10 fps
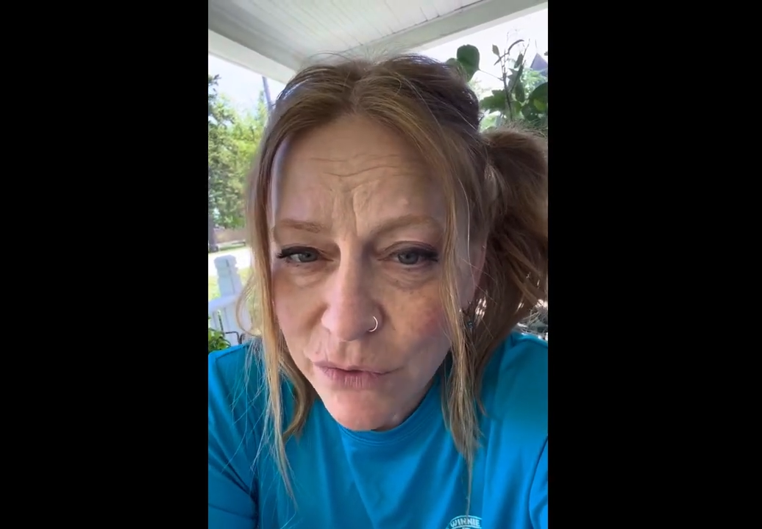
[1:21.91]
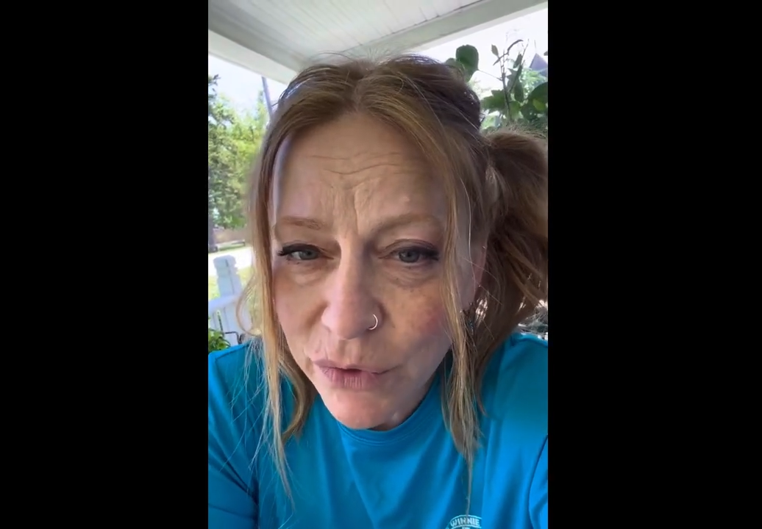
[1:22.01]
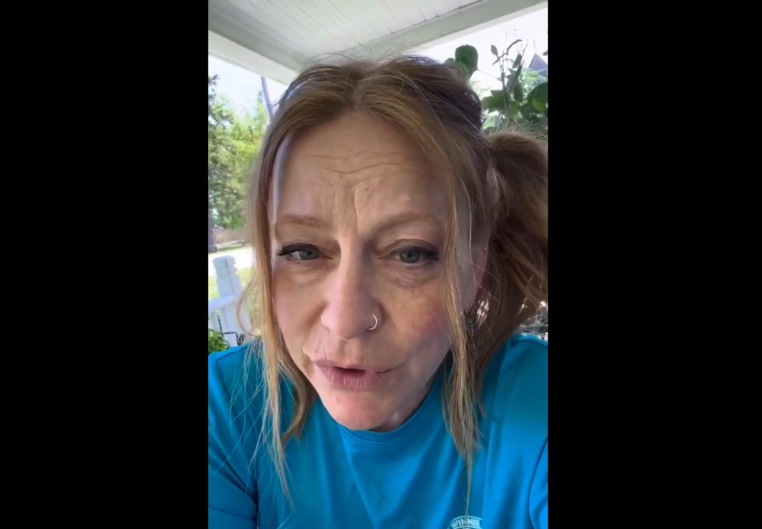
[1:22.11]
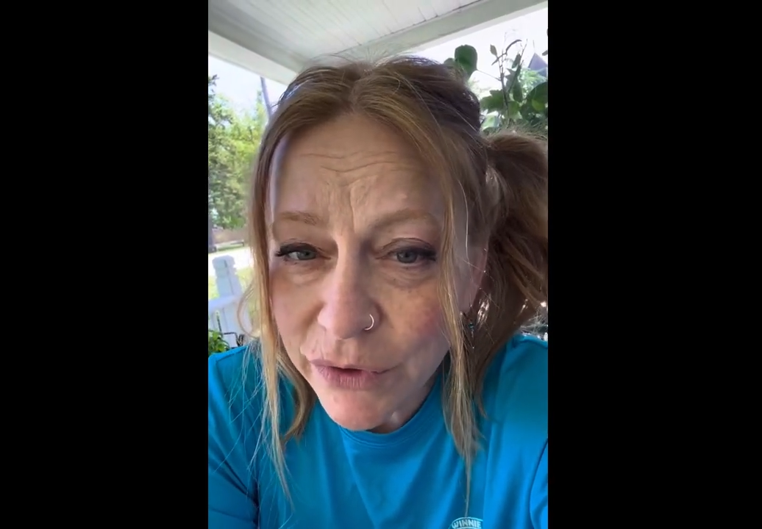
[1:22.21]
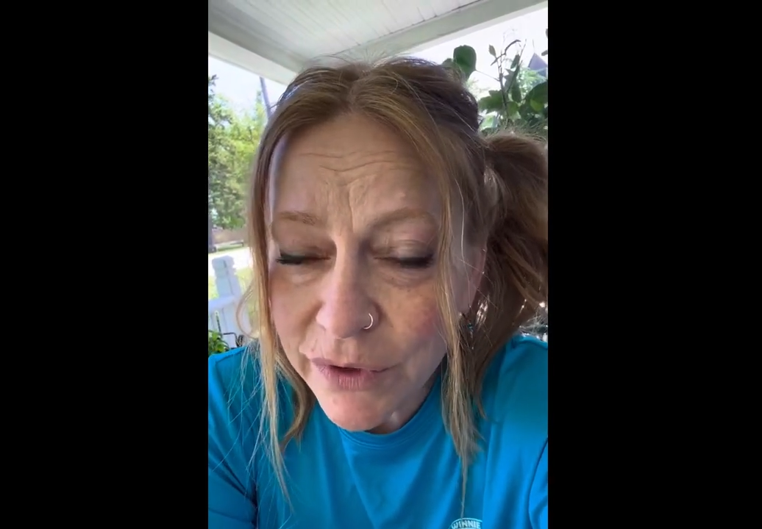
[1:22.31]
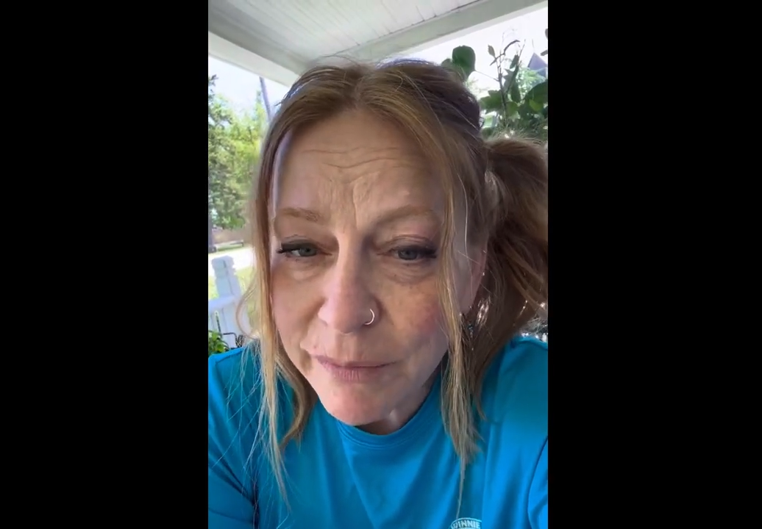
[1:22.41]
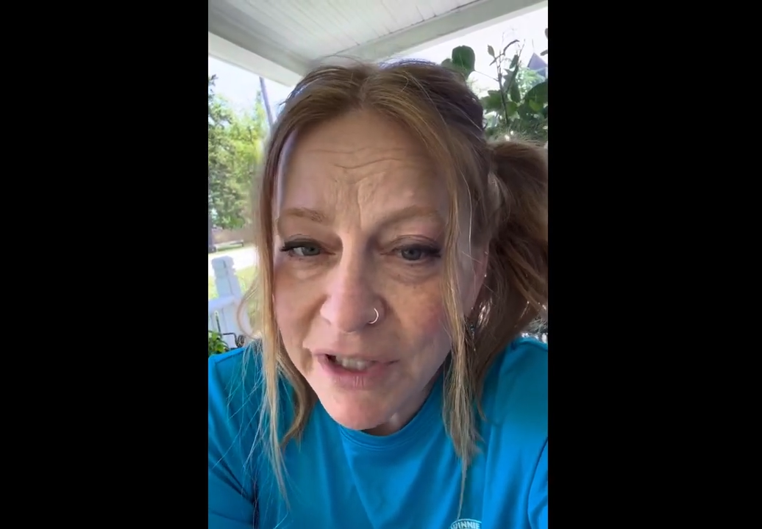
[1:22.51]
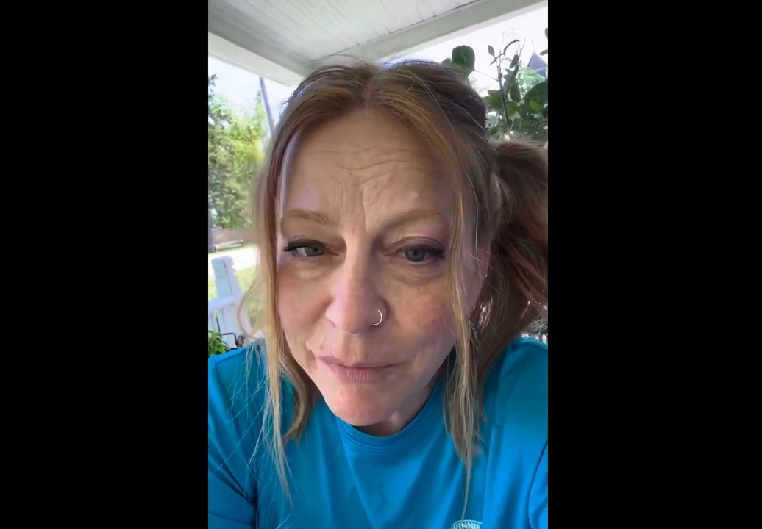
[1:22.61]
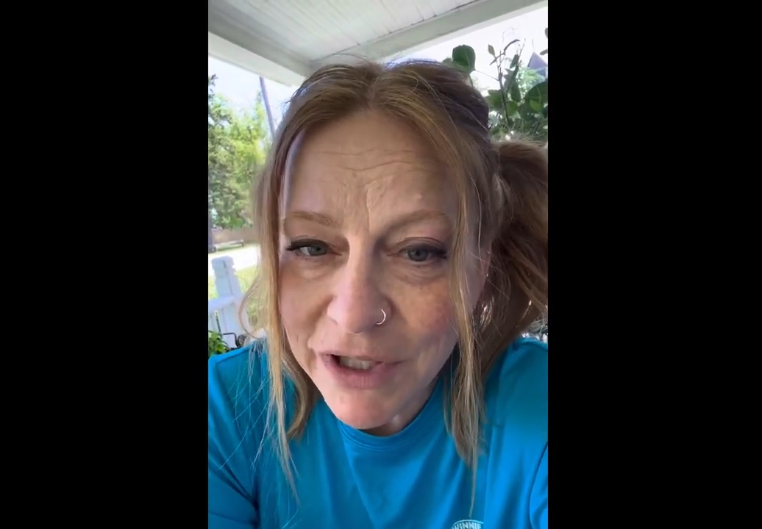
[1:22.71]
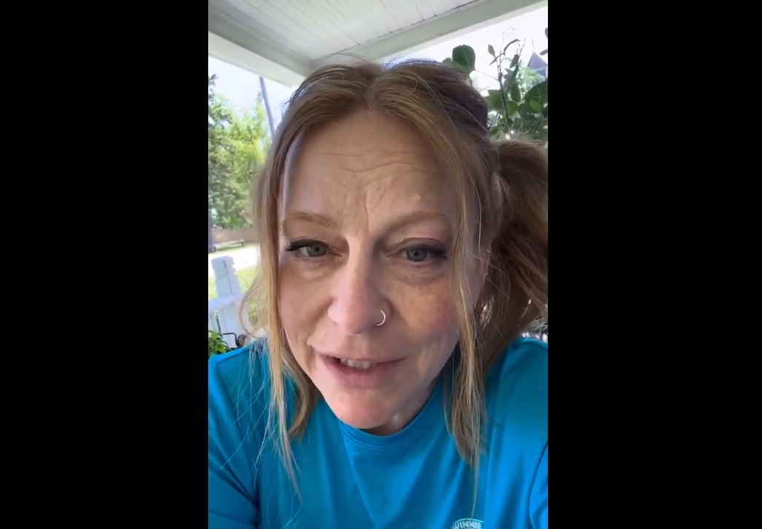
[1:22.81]
or you can
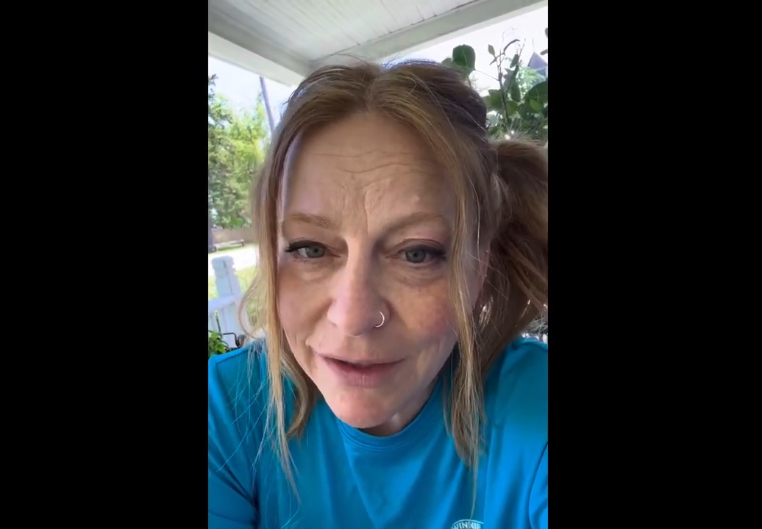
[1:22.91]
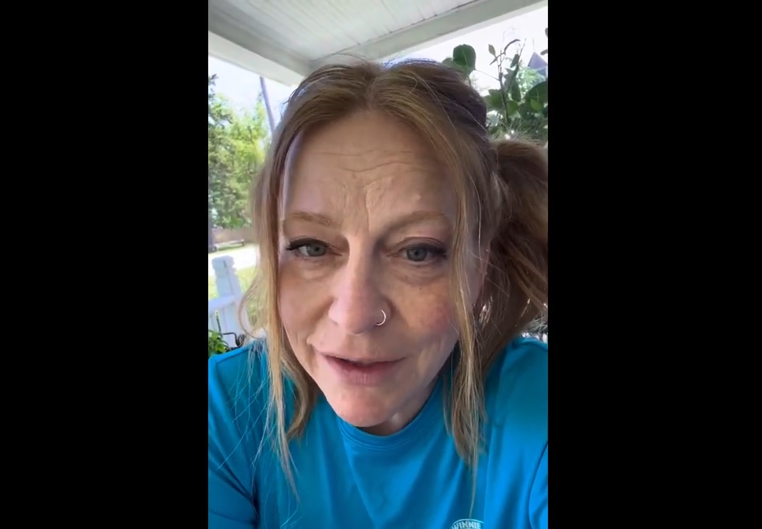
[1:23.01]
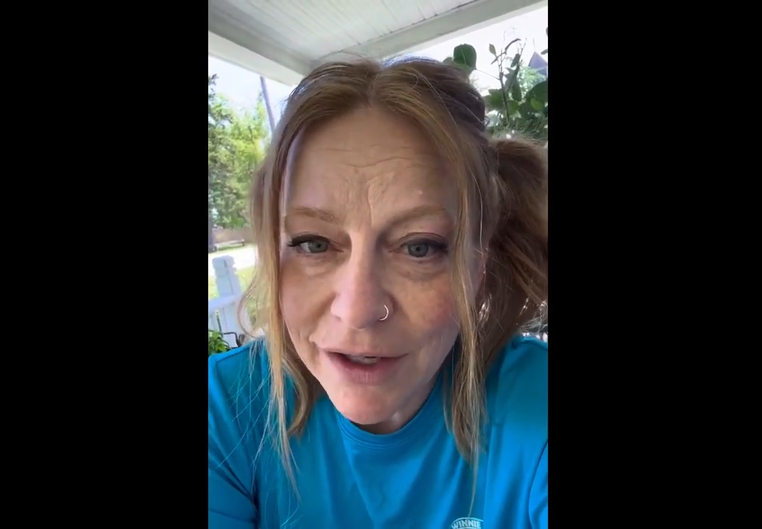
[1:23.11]
make bacon